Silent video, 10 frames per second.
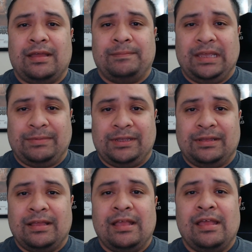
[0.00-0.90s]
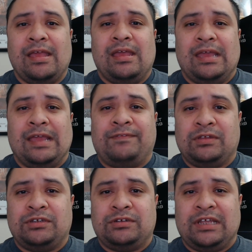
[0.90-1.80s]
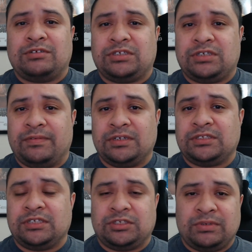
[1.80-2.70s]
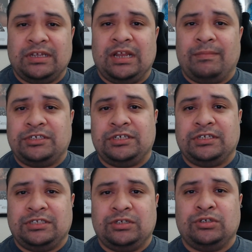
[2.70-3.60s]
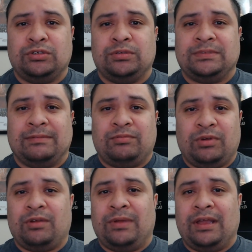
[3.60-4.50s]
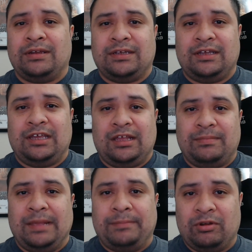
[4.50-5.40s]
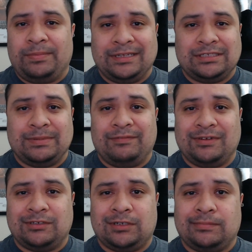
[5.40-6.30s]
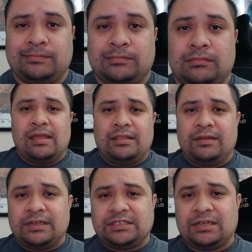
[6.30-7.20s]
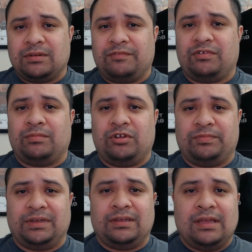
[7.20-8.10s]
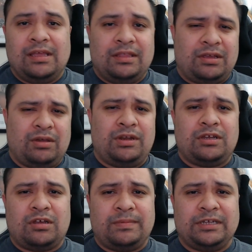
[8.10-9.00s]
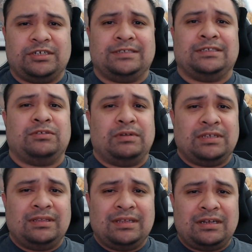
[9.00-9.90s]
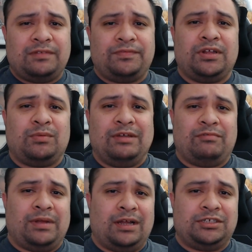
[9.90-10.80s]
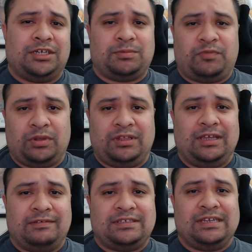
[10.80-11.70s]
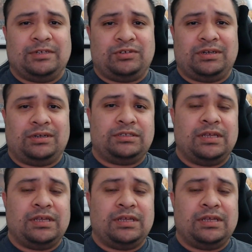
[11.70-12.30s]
Maybe. If you do damage the servos, there's really not much you could do except work around it and maybe replace them in the future. There is still room for improvement. The coding could be adjusted so it's a little further away from objects before the if statement triggers.